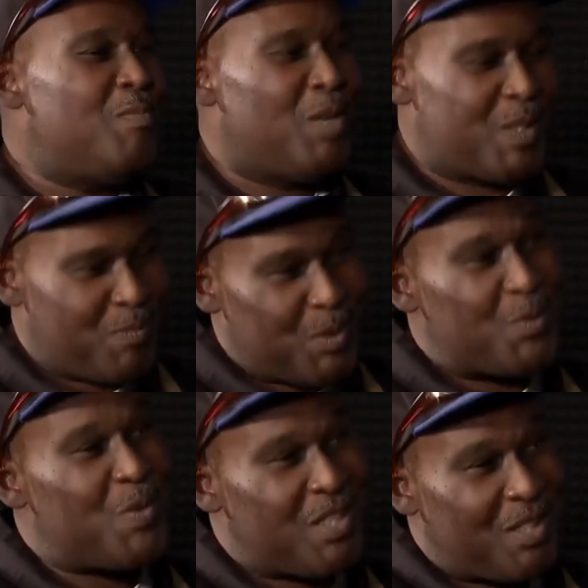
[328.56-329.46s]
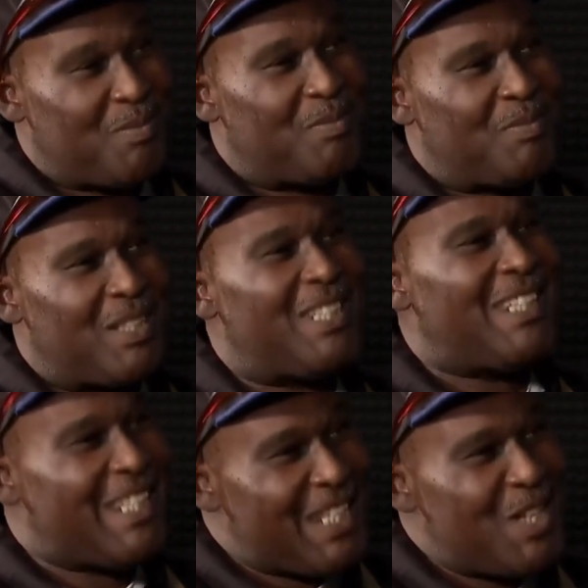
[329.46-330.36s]
You must put rhythm
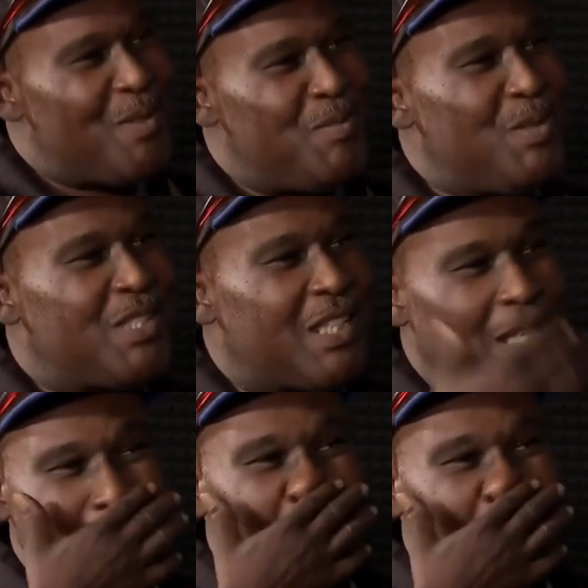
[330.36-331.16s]
in your music.